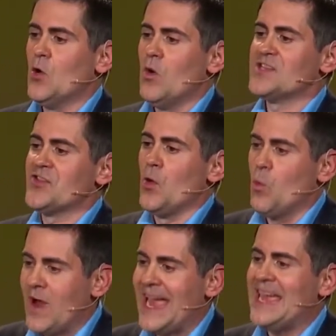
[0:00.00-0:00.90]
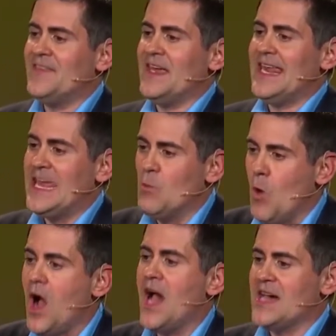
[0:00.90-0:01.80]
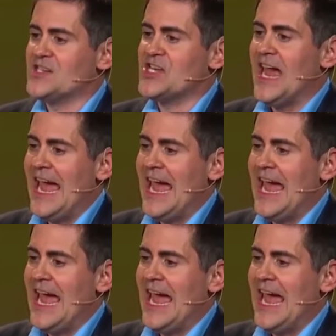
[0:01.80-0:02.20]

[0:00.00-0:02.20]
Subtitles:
was the way that he was